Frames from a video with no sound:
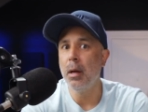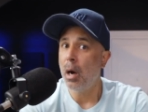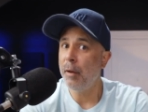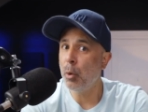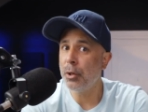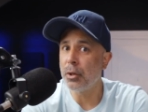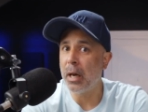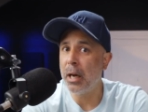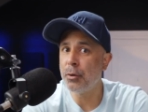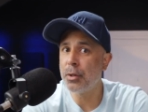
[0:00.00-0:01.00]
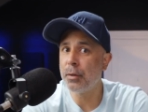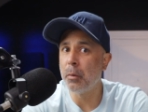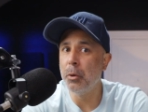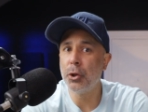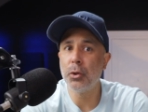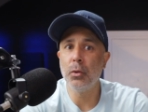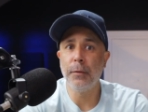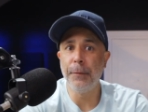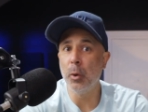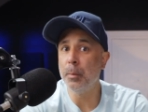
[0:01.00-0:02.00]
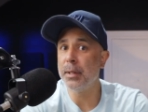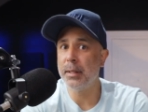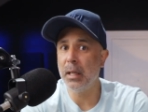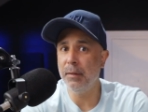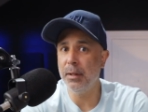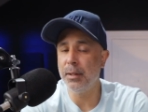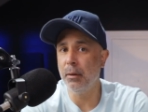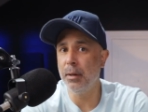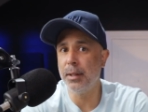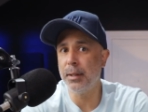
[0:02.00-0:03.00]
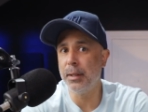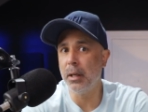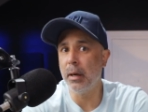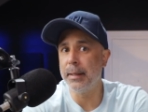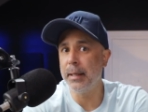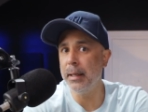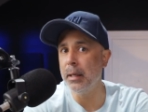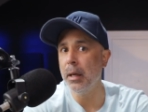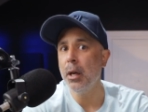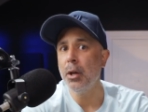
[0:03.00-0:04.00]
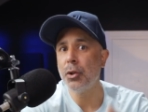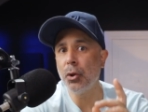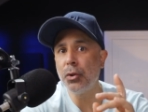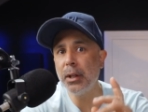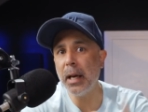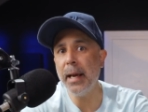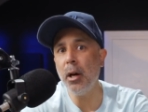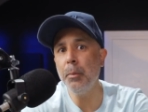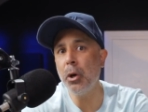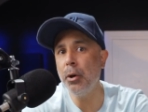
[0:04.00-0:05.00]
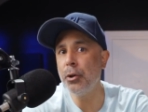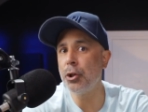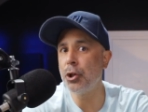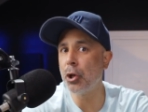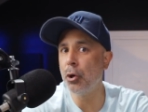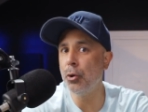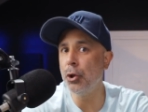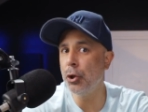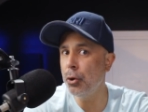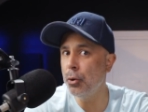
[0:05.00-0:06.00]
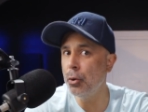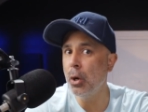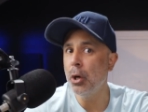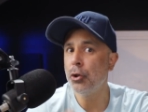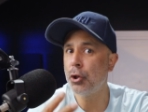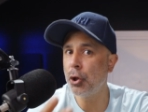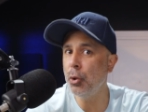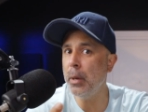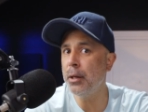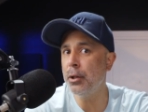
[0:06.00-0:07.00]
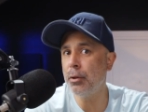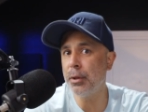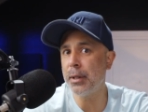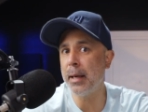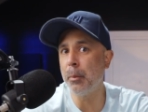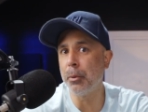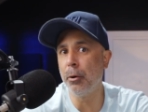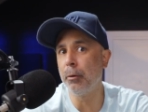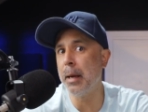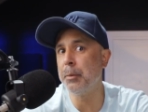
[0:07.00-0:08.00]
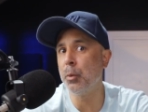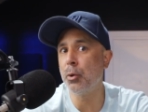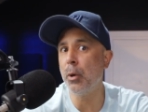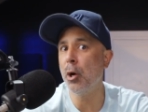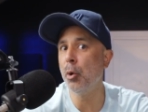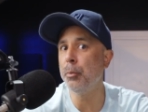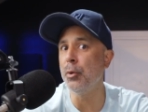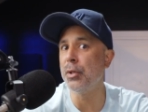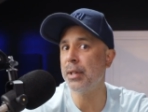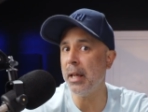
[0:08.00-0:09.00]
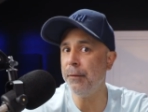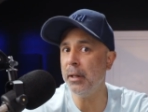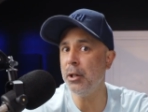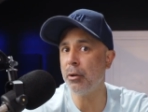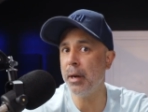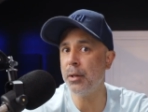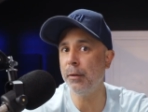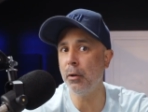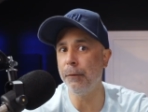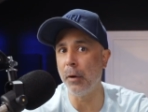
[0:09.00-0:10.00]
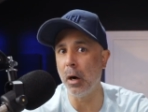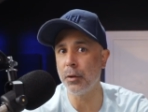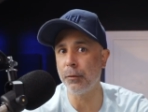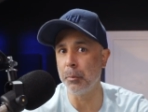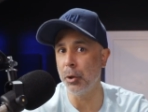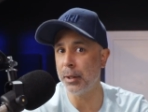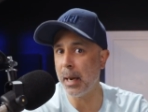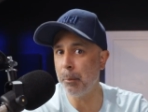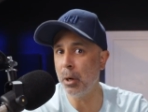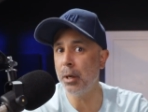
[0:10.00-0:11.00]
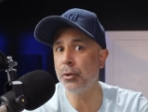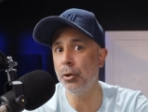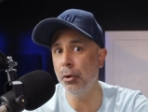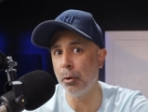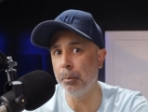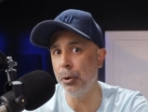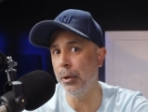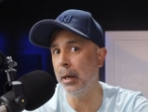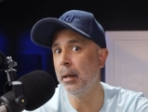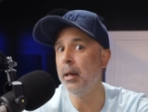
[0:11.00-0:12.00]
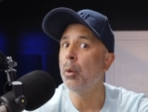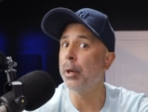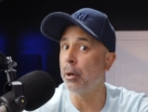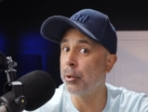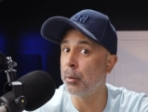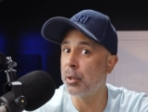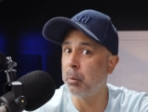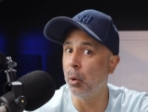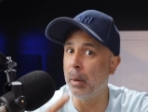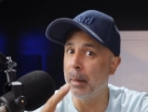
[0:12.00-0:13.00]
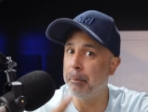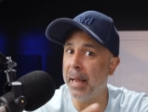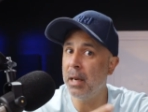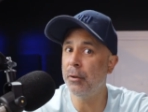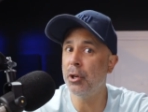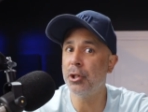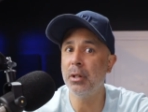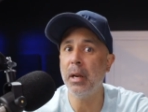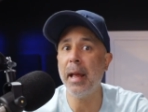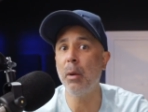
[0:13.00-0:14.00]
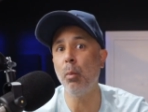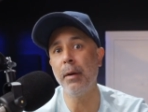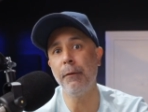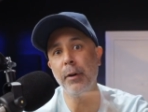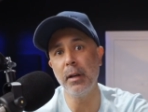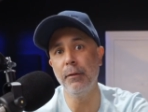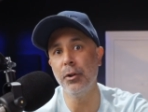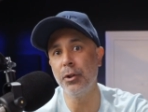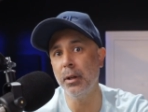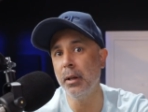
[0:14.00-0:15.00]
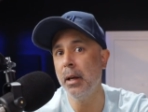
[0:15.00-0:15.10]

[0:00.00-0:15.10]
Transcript: I've worked on hundreds of commercials, films and TV series as a DIT. So today I'm going to show you two industry standard programs which will help you safely transfer your files from your camera to your computer. We're going to explore one paid version and one free version.